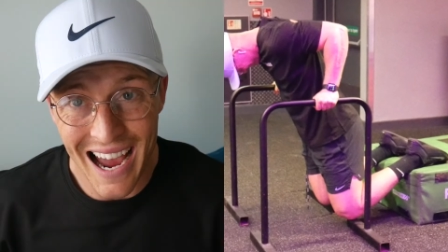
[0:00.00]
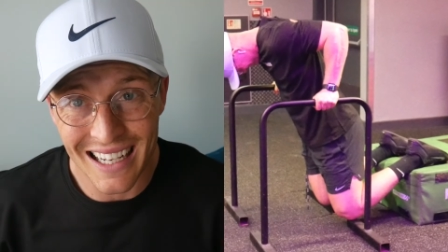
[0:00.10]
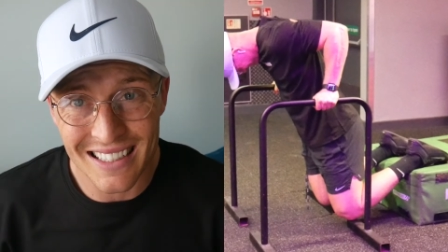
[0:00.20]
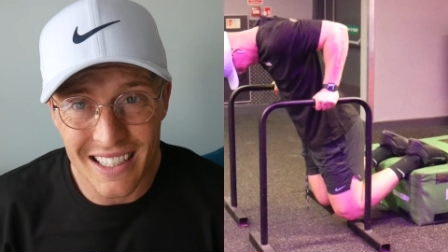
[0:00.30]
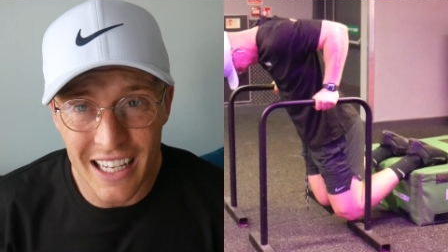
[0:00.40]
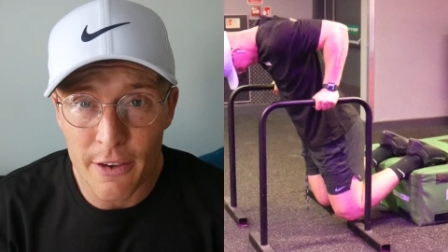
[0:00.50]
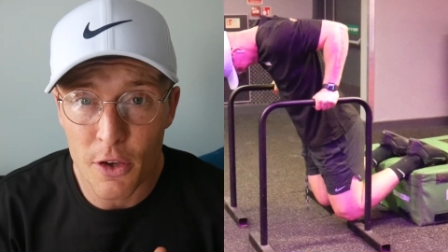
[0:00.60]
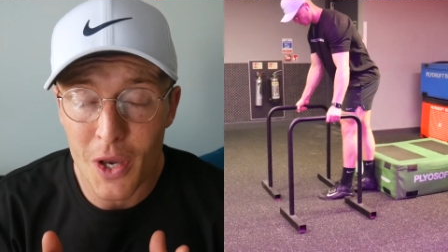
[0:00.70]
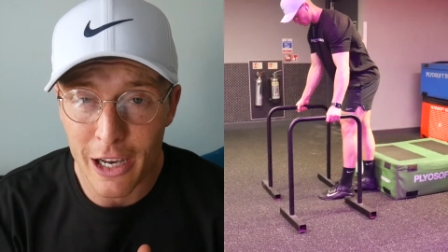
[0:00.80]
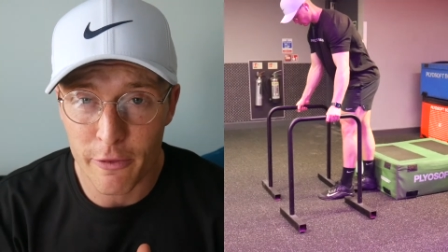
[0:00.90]
and
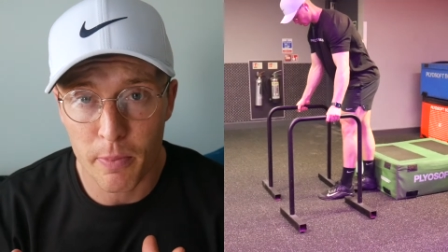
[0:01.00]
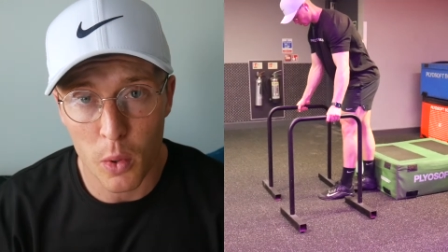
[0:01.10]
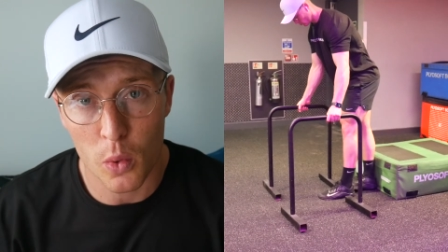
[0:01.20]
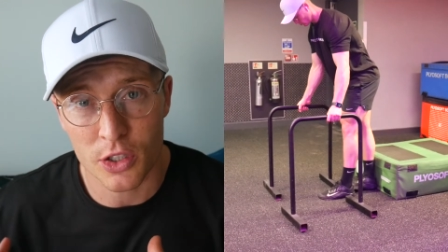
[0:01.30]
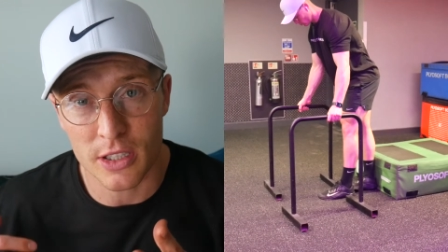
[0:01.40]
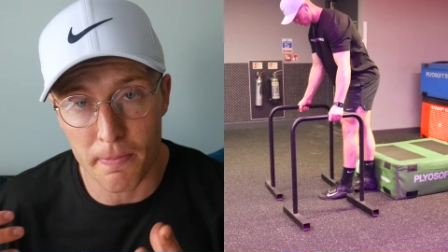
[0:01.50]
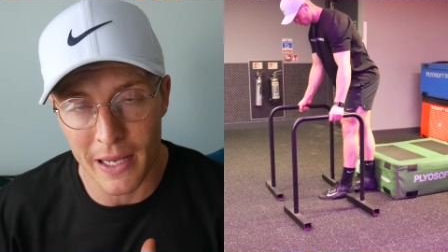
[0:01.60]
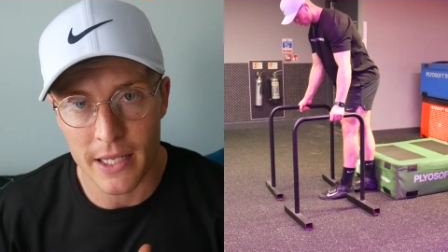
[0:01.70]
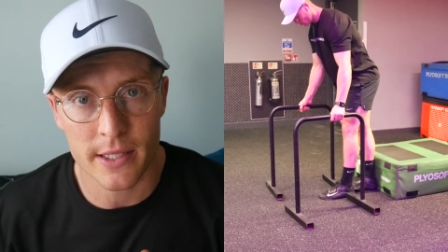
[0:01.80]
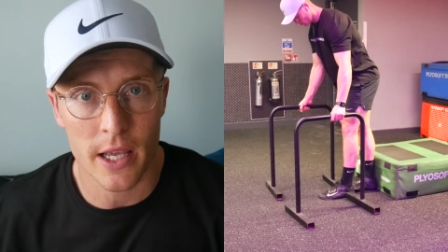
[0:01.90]
if you have poor
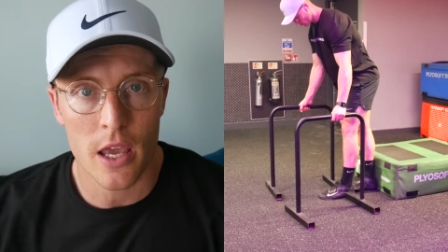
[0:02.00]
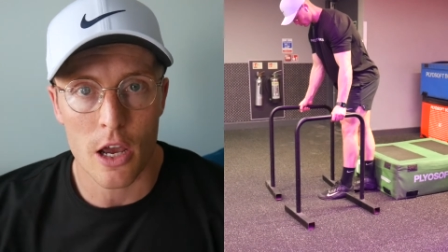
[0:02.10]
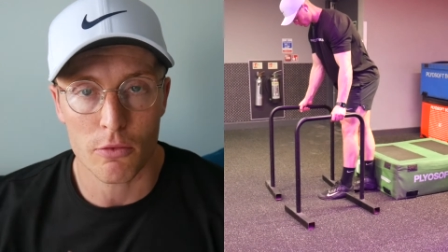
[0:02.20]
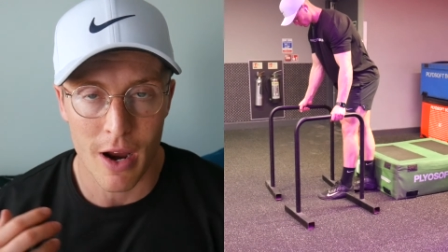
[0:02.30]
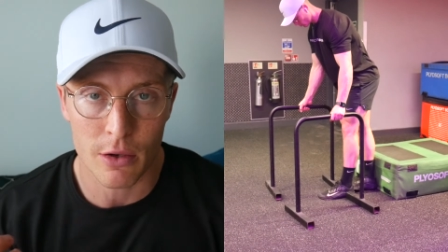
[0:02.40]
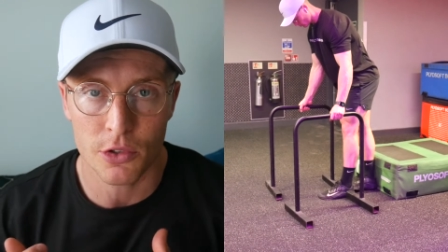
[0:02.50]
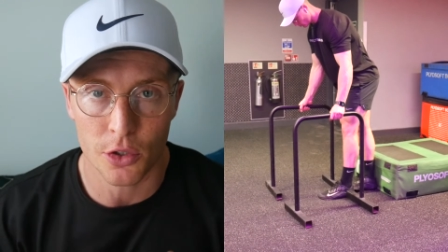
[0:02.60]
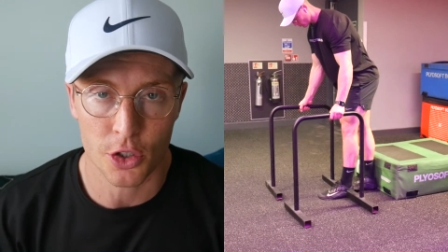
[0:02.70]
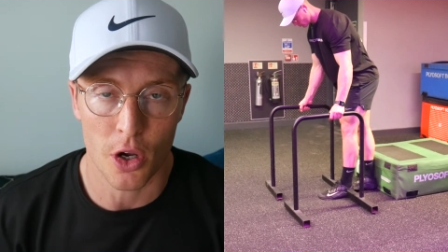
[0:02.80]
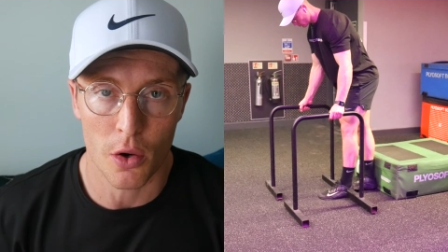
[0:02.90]
stability around
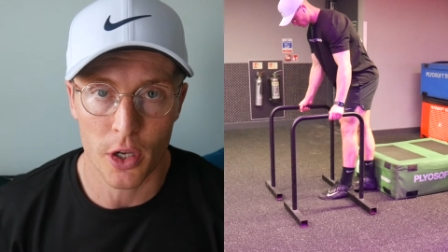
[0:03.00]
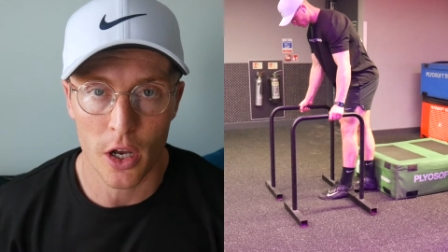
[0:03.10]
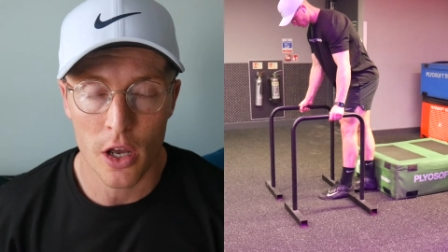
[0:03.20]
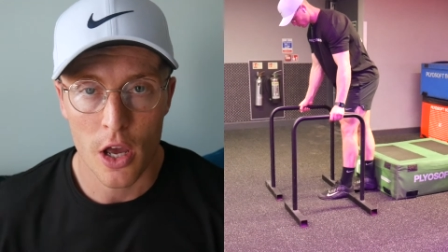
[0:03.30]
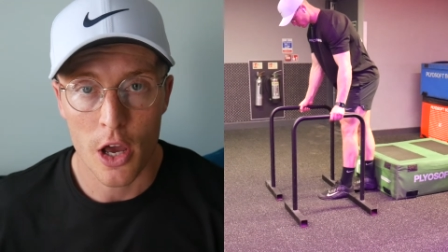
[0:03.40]
your shoulder